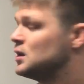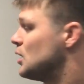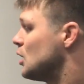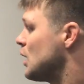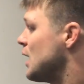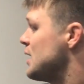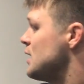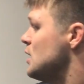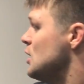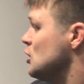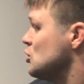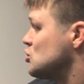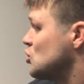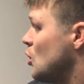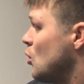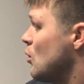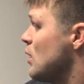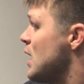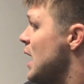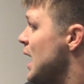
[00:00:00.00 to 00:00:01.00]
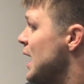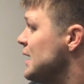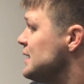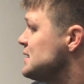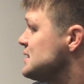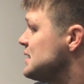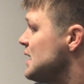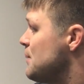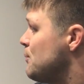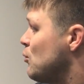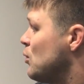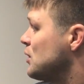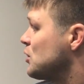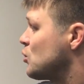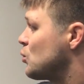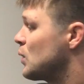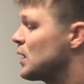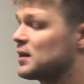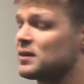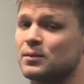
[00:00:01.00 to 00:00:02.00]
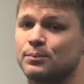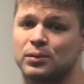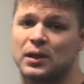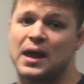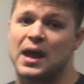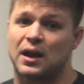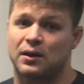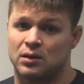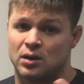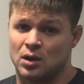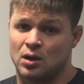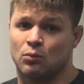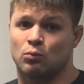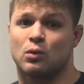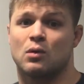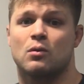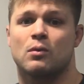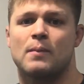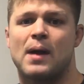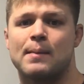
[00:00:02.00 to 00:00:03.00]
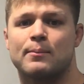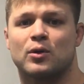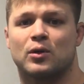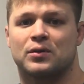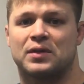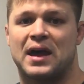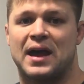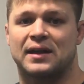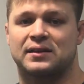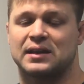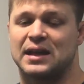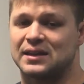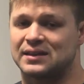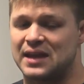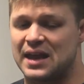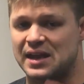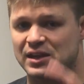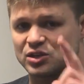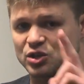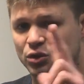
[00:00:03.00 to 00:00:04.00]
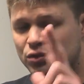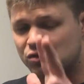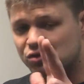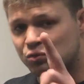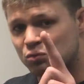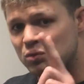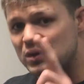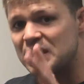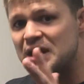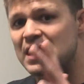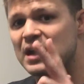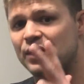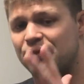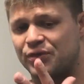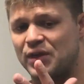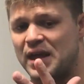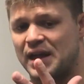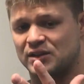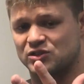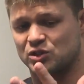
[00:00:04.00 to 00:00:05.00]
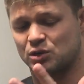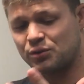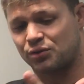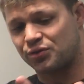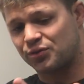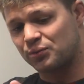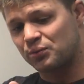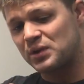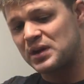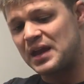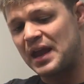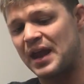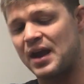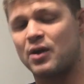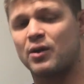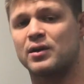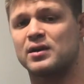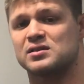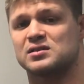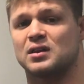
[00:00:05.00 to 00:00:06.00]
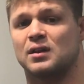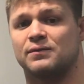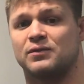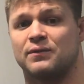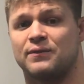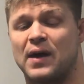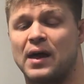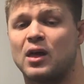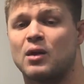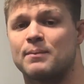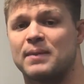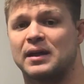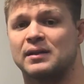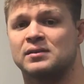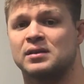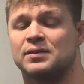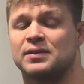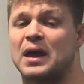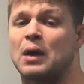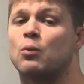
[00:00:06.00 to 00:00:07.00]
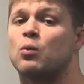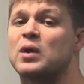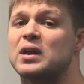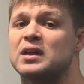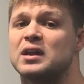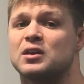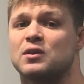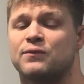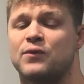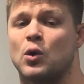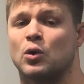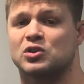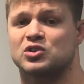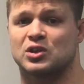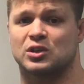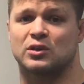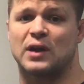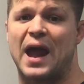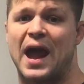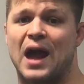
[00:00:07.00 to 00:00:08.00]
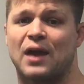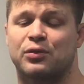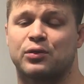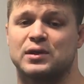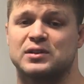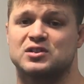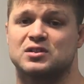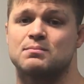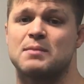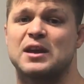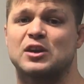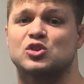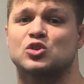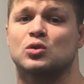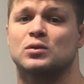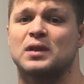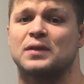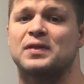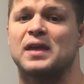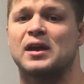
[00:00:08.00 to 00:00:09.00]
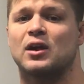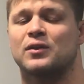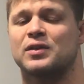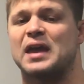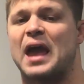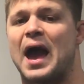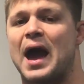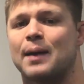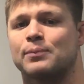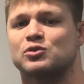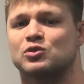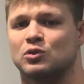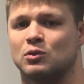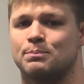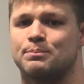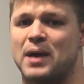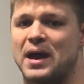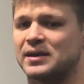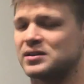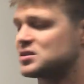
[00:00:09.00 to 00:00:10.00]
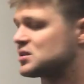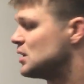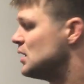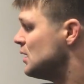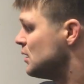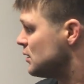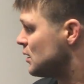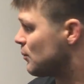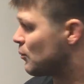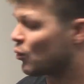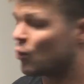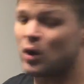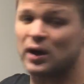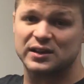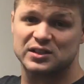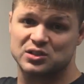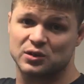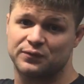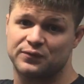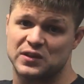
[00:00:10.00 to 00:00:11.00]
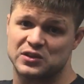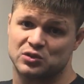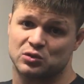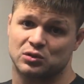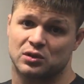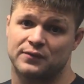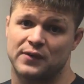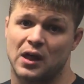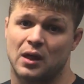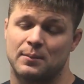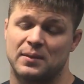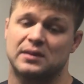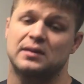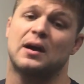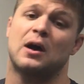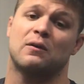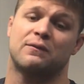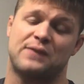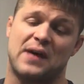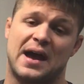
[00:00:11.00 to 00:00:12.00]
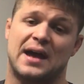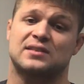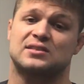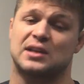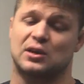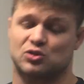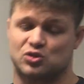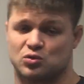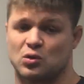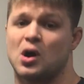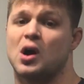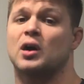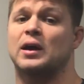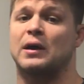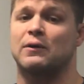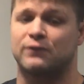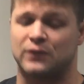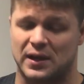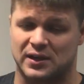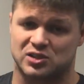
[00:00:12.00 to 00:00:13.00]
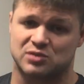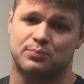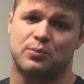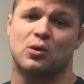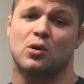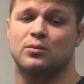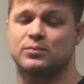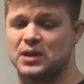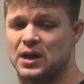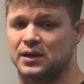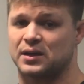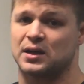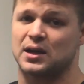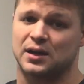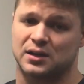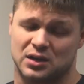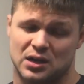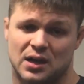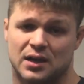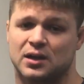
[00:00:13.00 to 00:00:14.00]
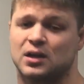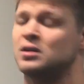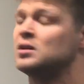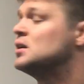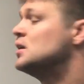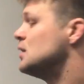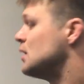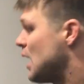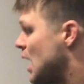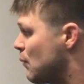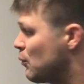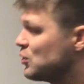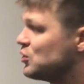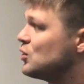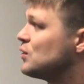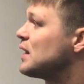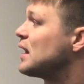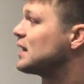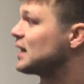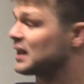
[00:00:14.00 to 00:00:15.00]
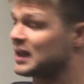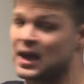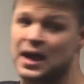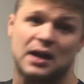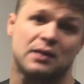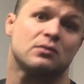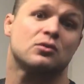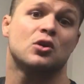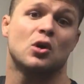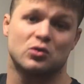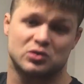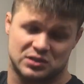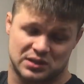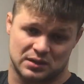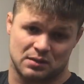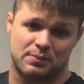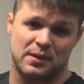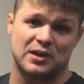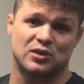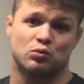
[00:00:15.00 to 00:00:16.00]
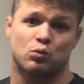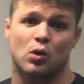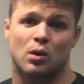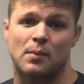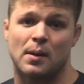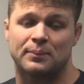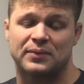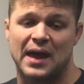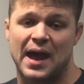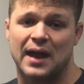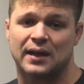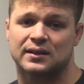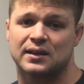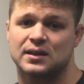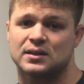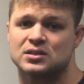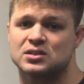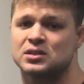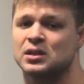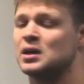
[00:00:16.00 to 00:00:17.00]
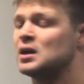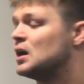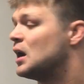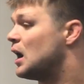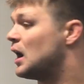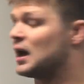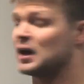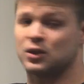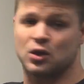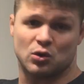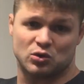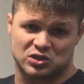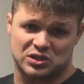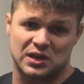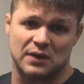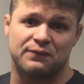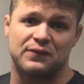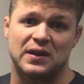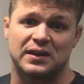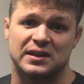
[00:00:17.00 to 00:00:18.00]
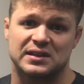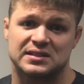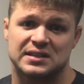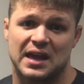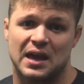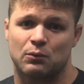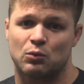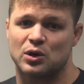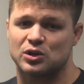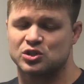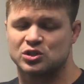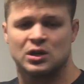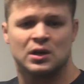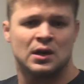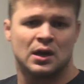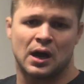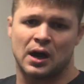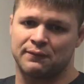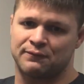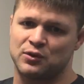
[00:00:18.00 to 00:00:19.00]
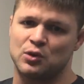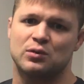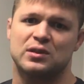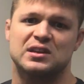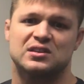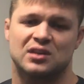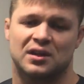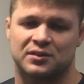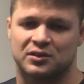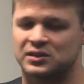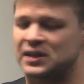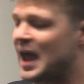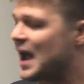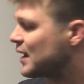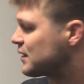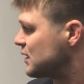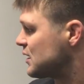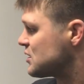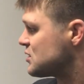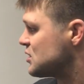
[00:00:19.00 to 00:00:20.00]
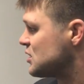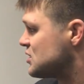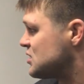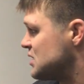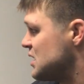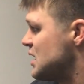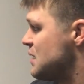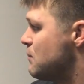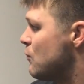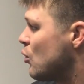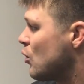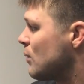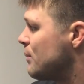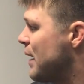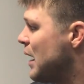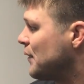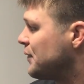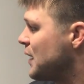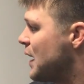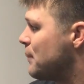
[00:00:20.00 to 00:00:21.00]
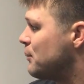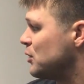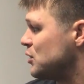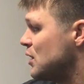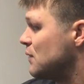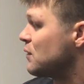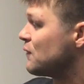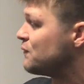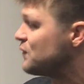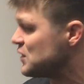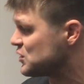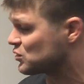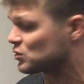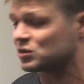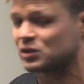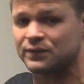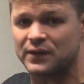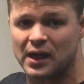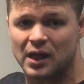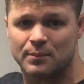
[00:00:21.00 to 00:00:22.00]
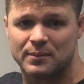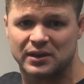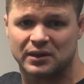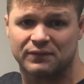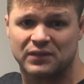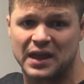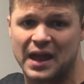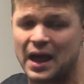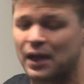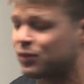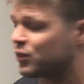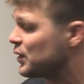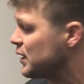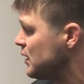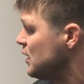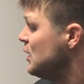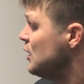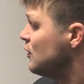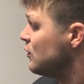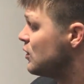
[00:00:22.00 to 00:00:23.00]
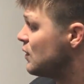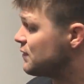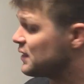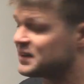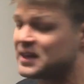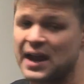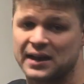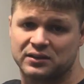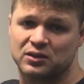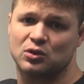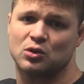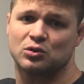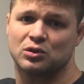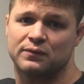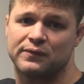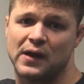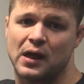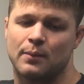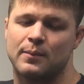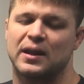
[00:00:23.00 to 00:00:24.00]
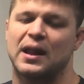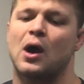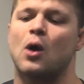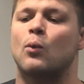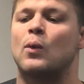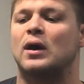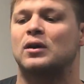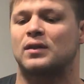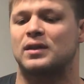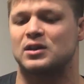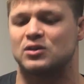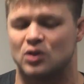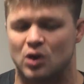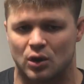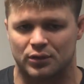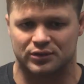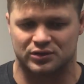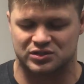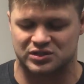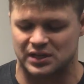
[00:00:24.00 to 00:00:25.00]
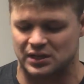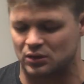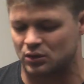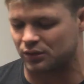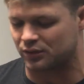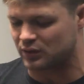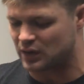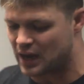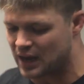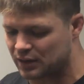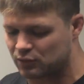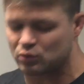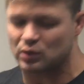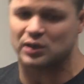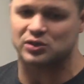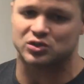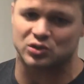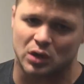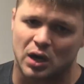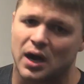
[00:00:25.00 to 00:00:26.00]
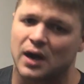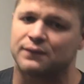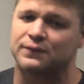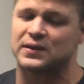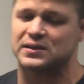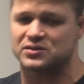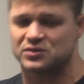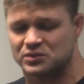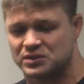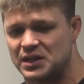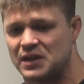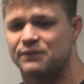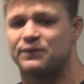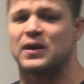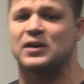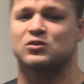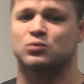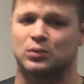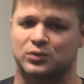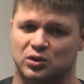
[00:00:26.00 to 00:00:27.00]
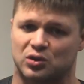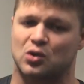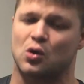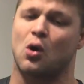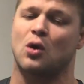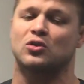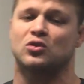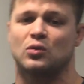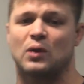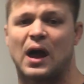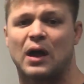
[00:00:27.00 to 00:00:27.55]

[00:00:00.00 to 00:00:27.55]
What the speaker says: All right, so in step 1, creating the plan, we remember that it takes 3 things or 3 areas of development that we need to focus on our athletes to make sure that they are the absolute best. Number 1 is their physical development, how fast, how strong, how flexible, yada, yada, yada. And we do that again, go see the base warm-up tactics, go see a fitness sandwich, view these other tactics to see more about that. But you have the physical development of the athlete, you have the technical development, how well do they know their single, their high crotch, their offense, their defense, what they're going to,